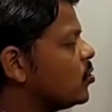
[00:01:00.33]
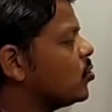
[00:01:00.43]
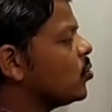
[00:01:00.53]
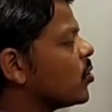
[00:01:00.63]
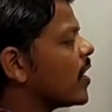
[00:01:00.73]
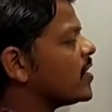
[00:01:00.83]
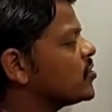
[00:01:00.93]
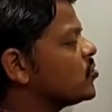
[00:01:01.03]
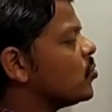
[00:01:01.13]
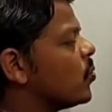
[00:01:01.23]
2
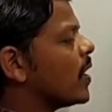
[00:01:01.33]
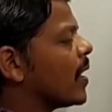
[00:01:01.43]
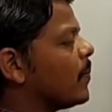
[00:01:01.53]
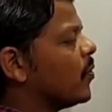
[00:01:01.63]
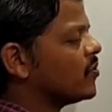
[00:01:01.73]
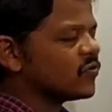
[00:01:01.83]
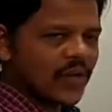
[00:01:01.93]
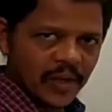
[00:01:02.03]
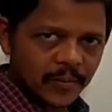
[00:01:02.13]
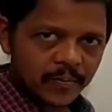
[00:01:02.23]
raised to 1 upon
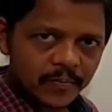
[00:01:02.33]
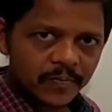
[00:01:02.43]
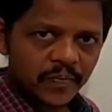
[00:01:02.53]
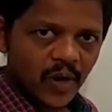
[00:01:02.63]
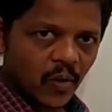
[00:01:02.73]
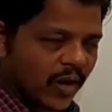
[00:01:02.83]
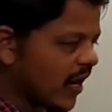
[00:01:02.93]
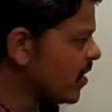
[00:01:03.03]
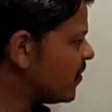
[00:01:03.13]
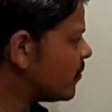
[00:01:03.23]
3.
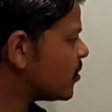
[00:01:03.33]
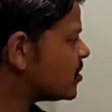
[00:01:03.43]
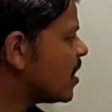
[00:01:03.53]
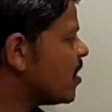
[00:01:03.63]
Okay, if it was